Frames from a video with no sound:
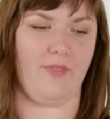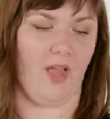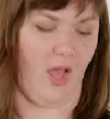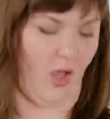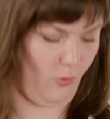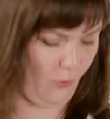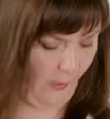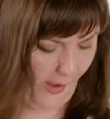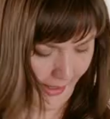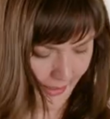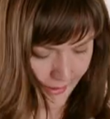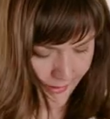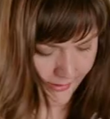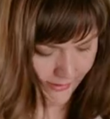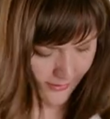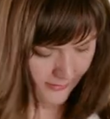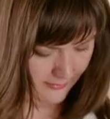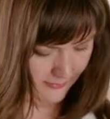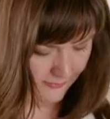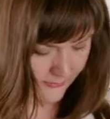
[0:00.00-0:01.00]
a
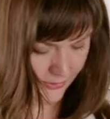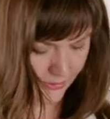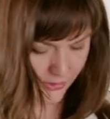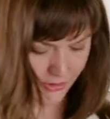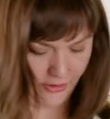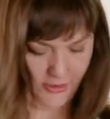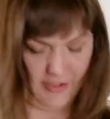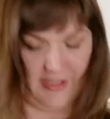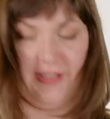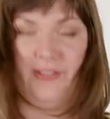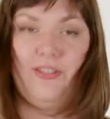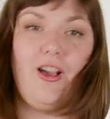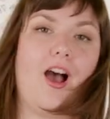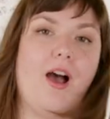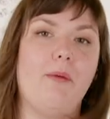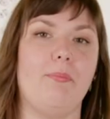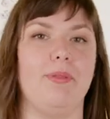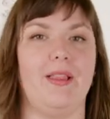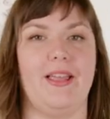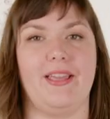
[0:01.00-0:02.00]
white jersey
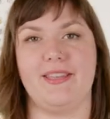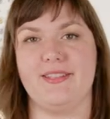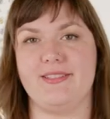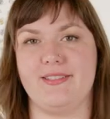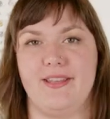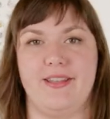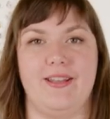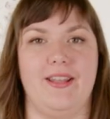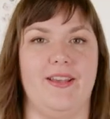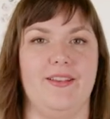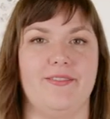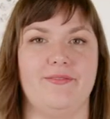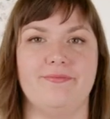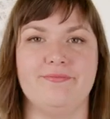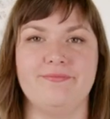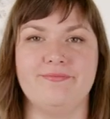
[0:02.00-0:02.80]
top like is gonna